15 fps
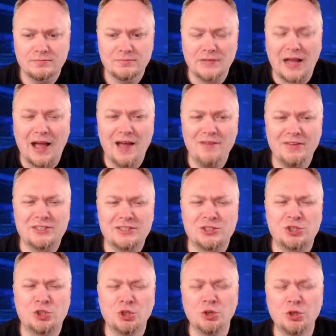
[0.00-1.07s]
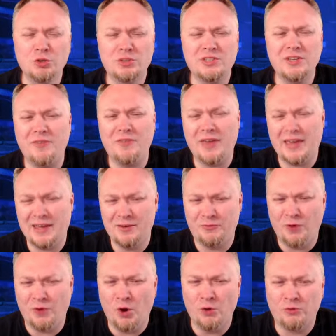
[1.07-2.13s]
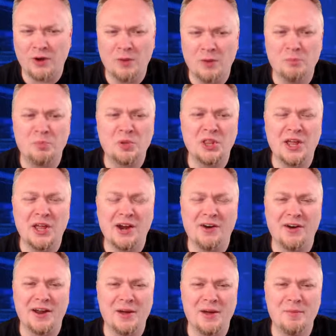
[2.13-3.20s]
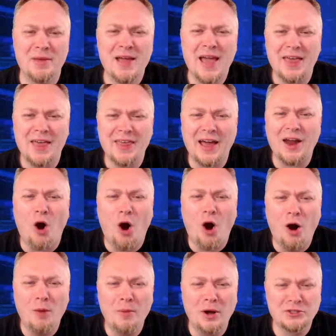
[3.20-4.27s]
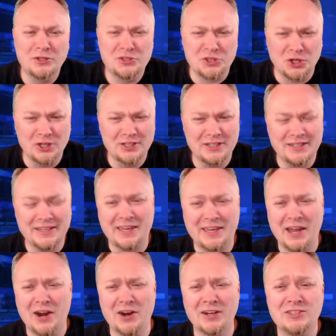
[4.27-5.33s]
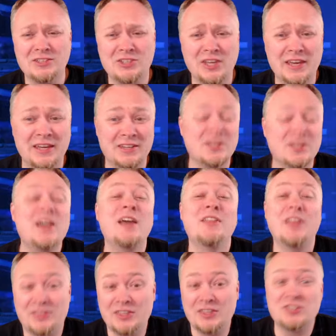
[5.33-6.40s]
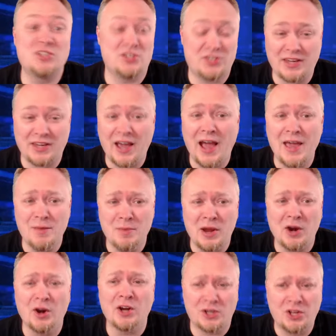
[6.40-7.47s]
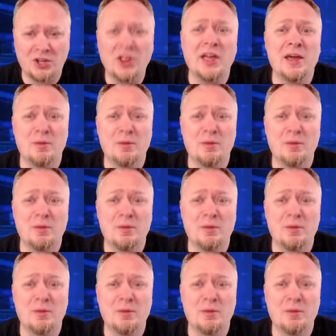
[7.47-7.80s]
I have exclusive info from Plarium that almost certainly guarantees that this is a Chimera clan